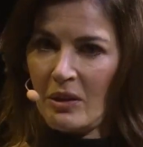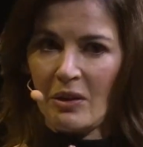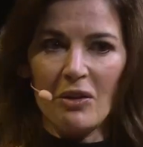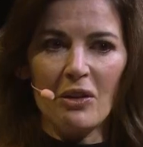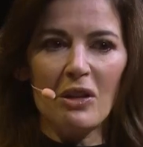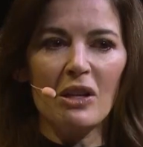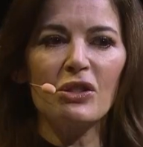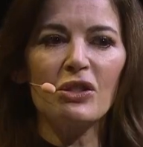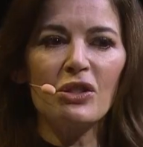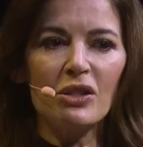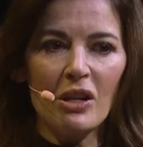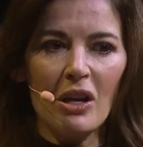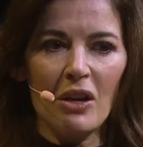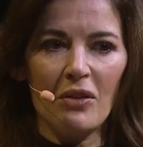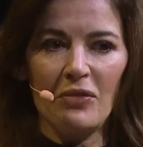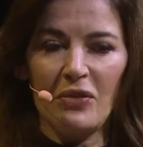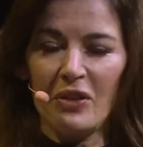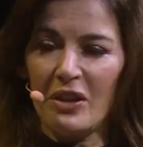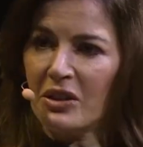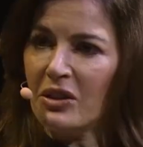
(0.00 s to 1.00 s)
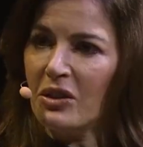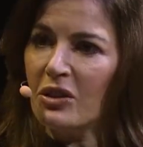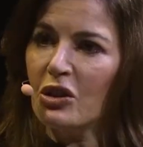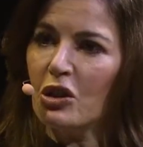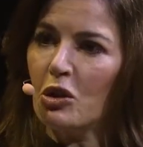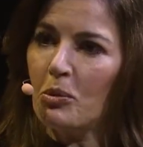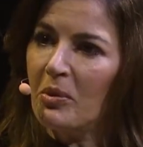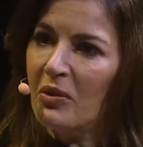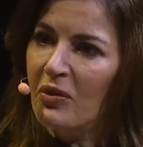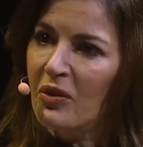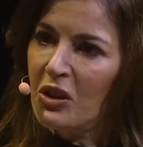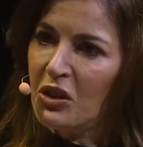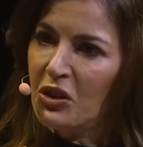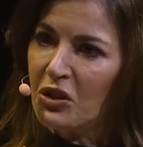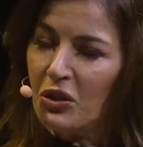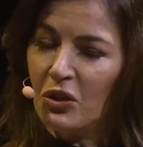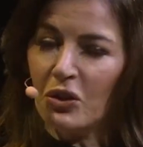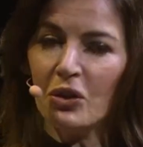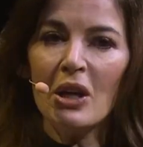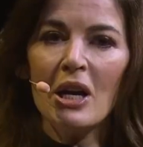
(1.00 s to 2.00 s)
a surface and
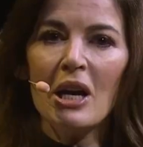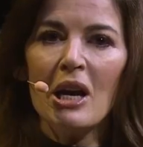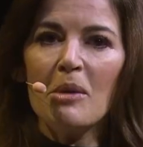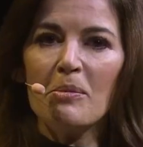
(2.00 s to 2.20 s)
superficial,